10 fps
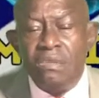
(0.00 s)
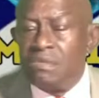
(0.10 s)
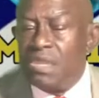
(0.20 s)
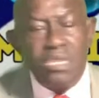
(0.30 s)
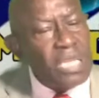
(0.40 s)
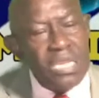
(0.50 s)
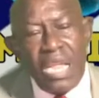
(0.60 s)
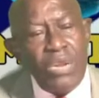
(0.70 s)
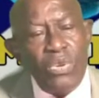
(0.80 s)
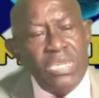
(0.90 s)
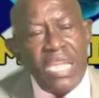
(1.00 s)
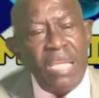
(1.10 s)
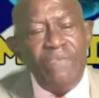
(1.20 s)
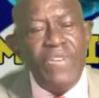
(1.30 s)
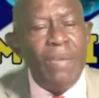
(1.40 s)
That's not no
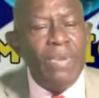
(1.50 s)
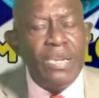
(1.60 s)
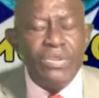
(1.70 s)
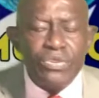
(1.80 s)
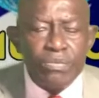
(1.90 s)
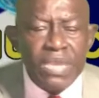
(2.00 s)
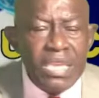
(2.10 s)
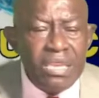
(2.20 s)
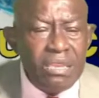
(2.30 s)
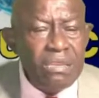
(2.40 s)
damn family to me.